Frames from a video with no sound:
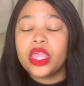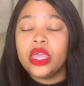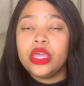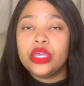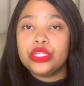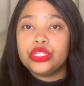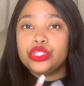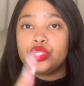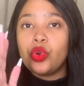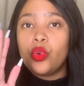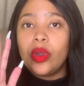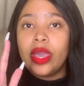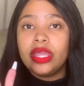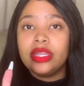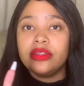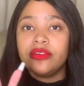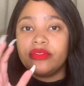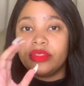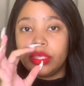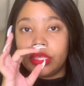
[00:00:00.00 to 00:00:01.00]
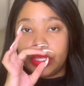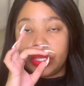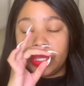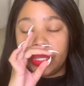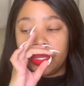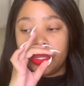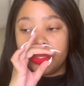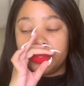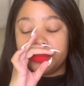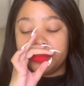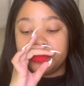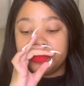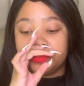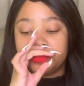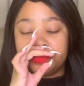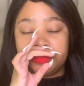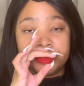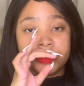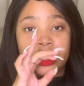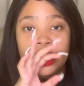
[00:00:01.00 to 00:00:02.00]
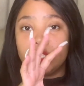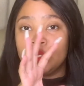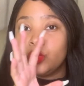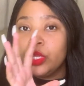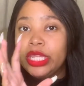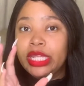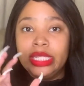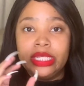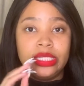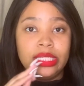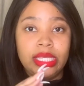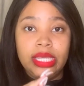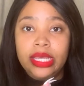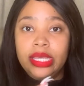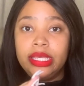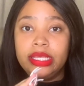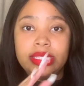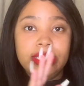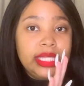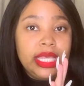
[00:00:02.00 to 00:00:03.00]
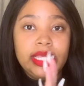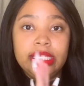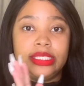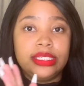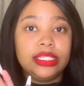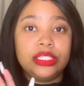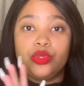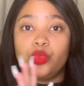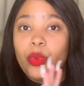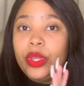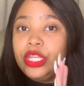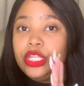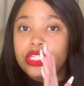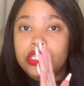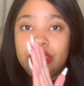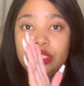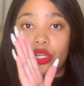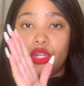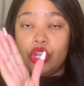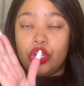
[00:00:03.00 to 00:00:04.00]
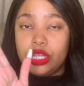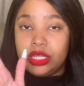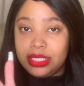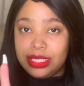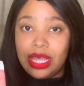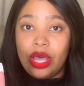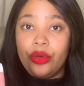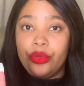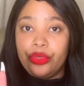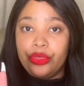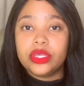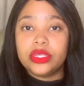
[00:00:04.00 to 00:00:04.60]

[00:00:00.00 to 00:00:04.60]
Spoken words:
So end of the year, that's when things just went south.